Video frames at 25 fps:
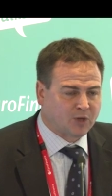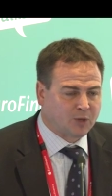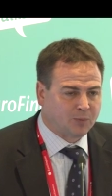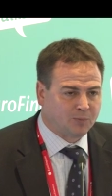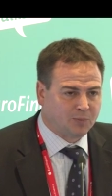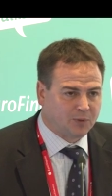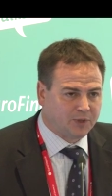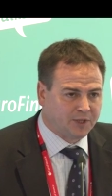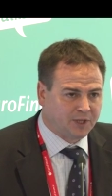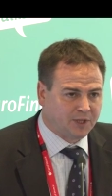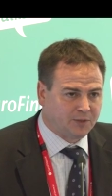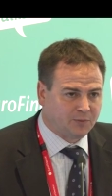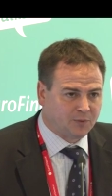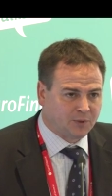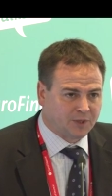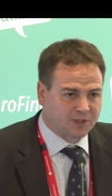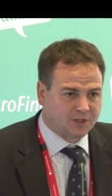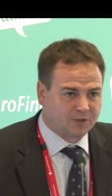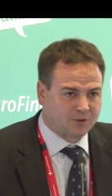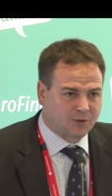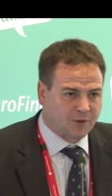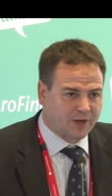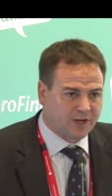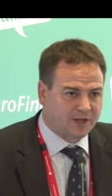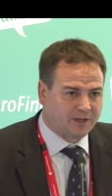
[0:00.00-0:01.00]
complete
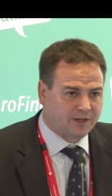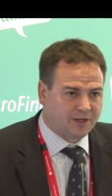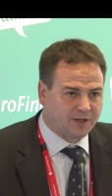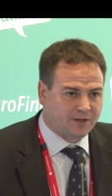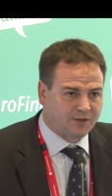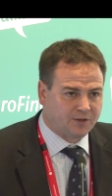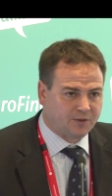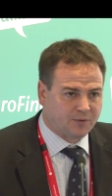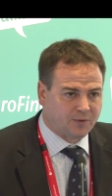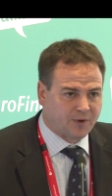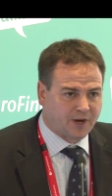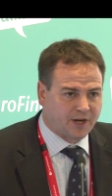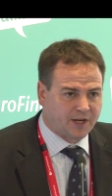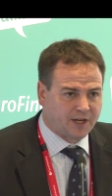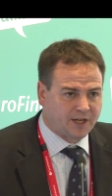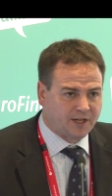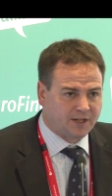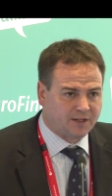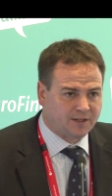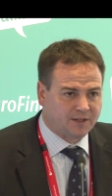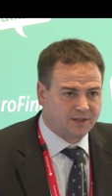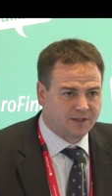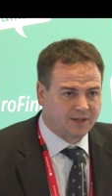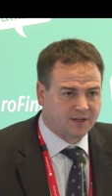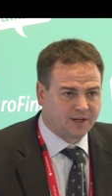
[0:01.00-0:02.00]
with credit
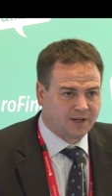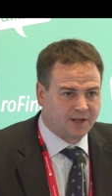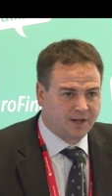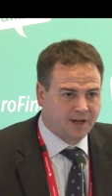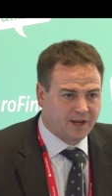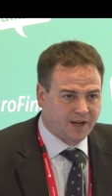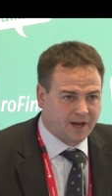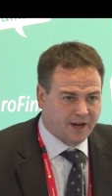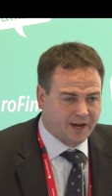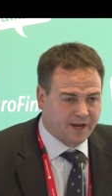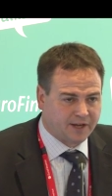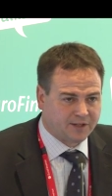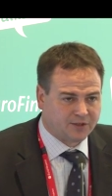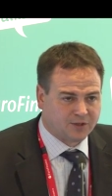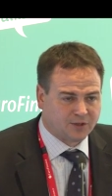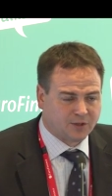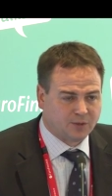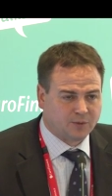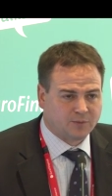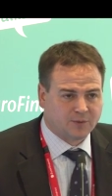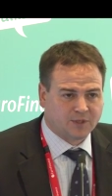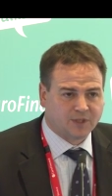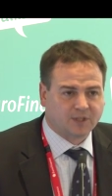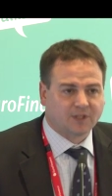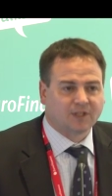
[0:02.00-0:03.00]
underwriting and
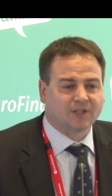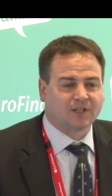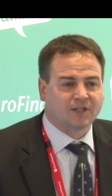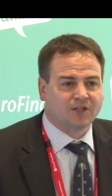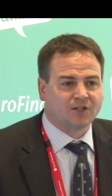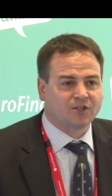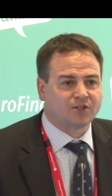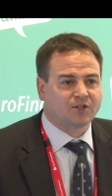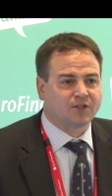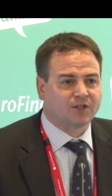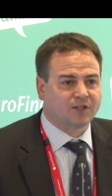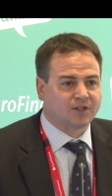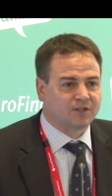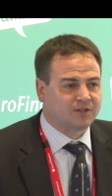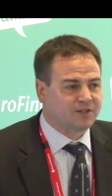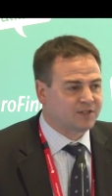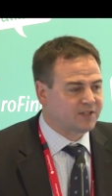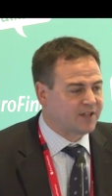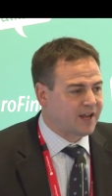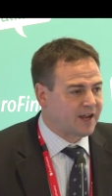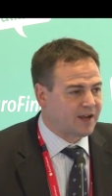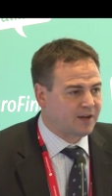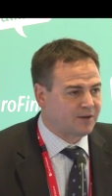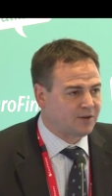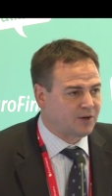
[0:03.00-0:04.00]
terms and
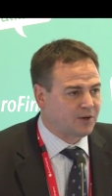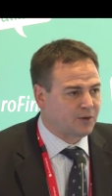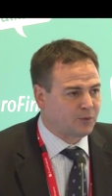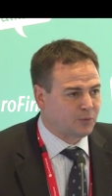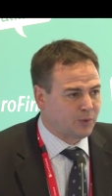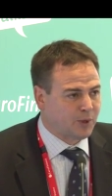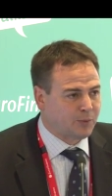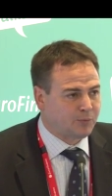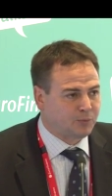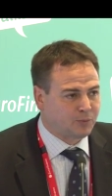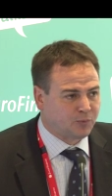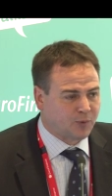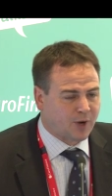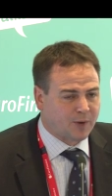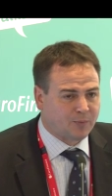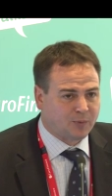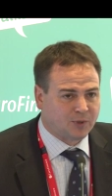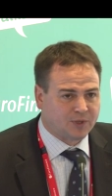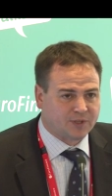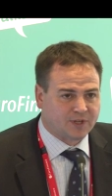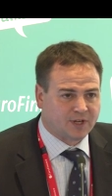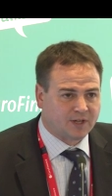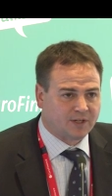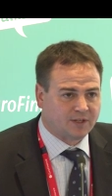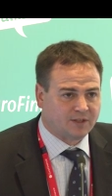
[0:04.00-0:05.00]
conditions that are
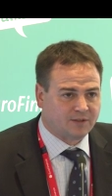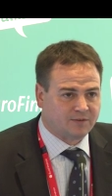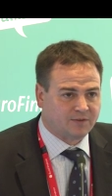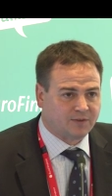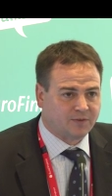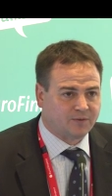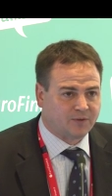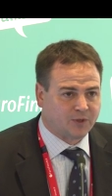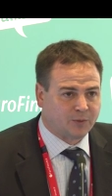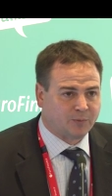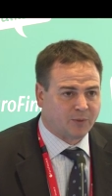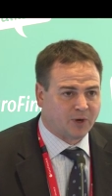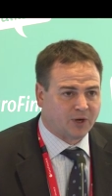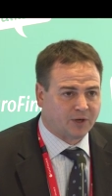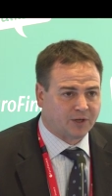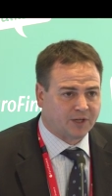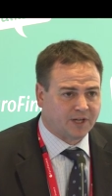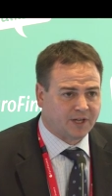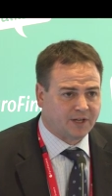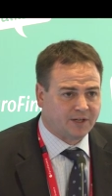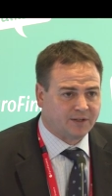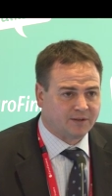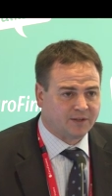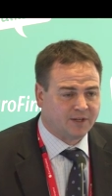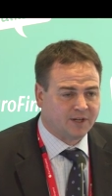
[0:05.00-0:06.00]
representative of the
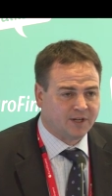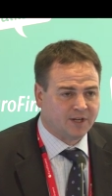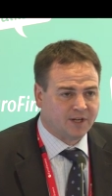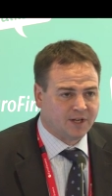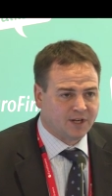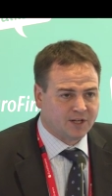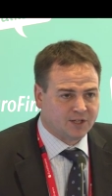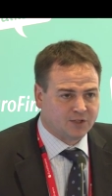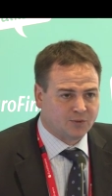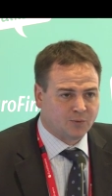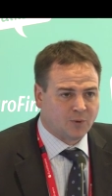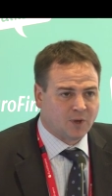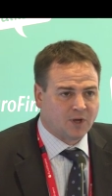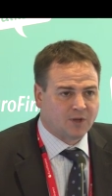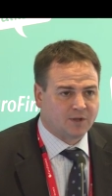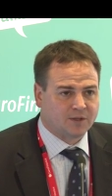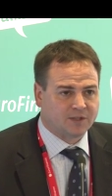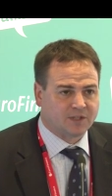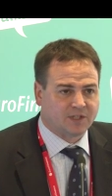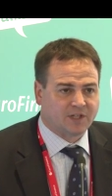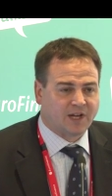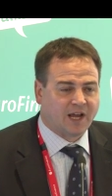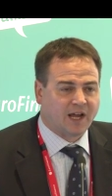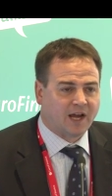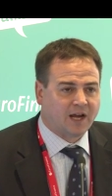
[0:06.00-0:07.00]
market, as well
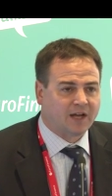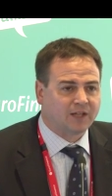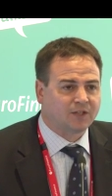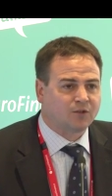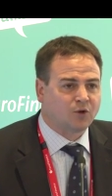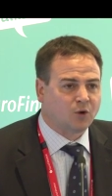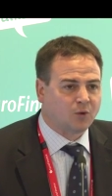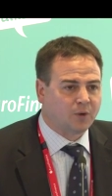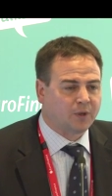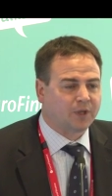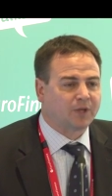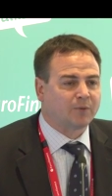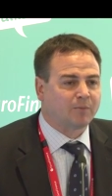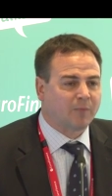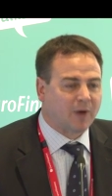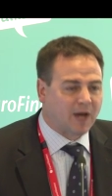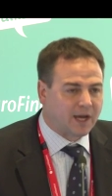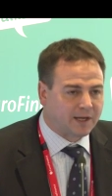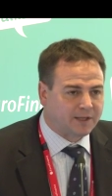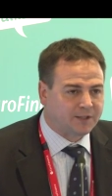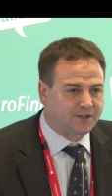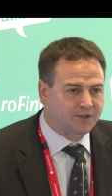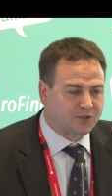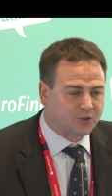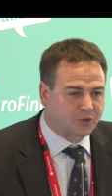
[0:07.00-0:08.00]
as an ongoing
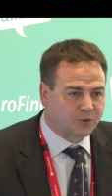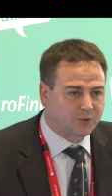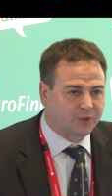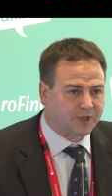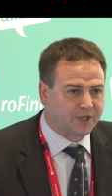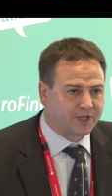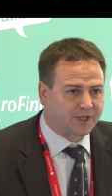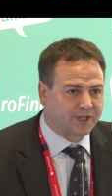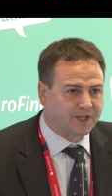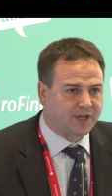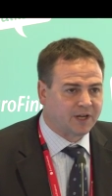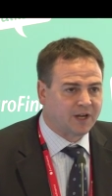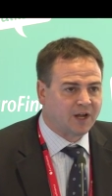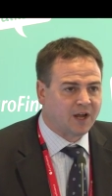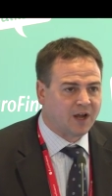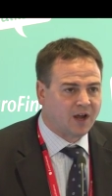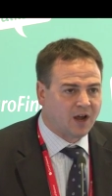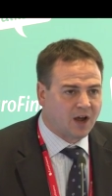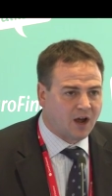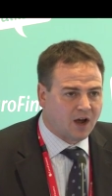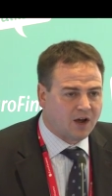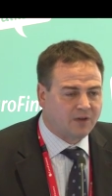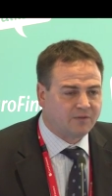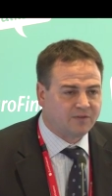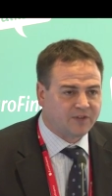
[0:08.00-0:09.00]
monitoring
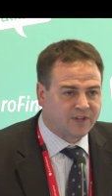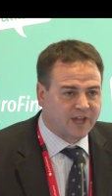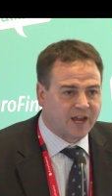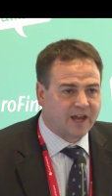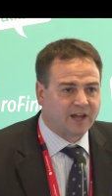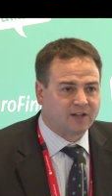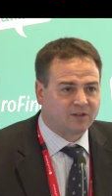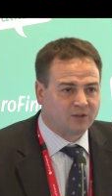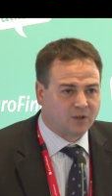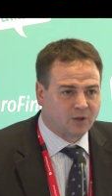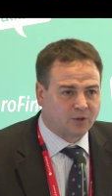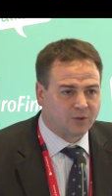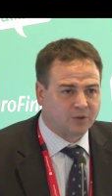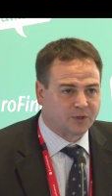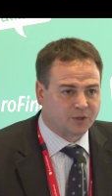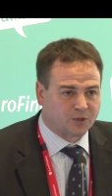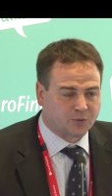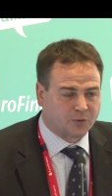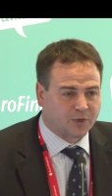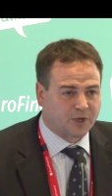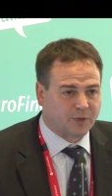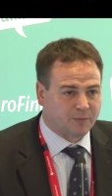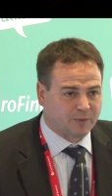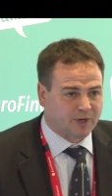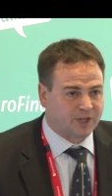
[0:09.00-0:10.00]
of that loan
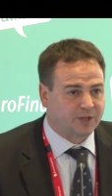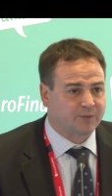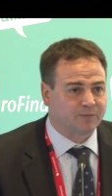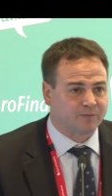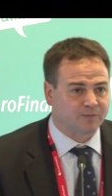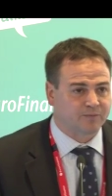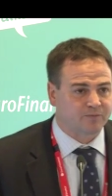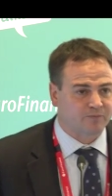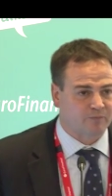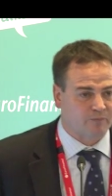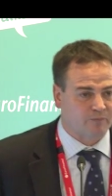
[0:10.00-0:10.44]
agreement